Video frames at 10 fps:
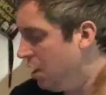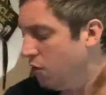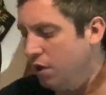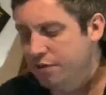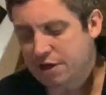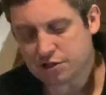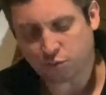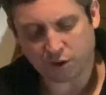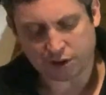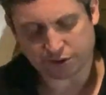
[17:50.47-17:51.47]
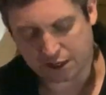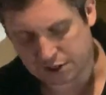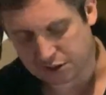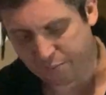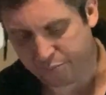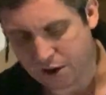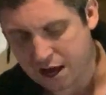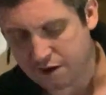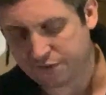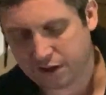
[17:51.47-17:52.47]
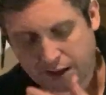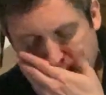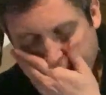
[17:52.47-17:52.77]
Right, this one is a bit of a,